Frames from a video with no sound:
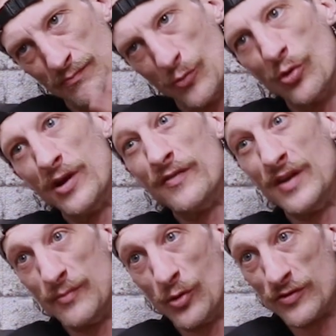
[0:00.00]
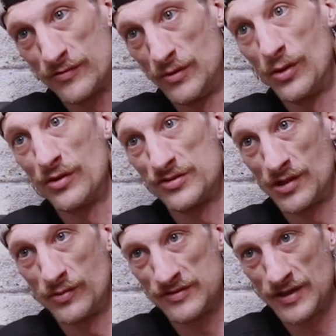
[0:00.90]
more evenly moist longer,
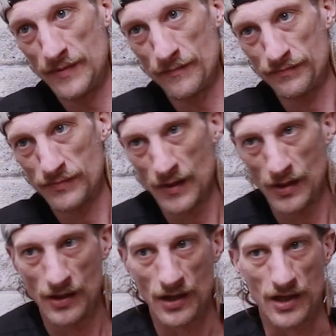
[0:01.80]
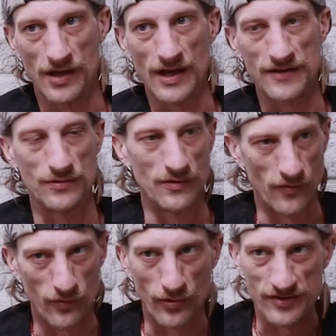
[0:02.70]
shall we say. And then that sort
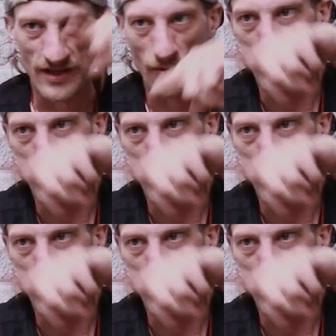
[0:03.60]
of avoids that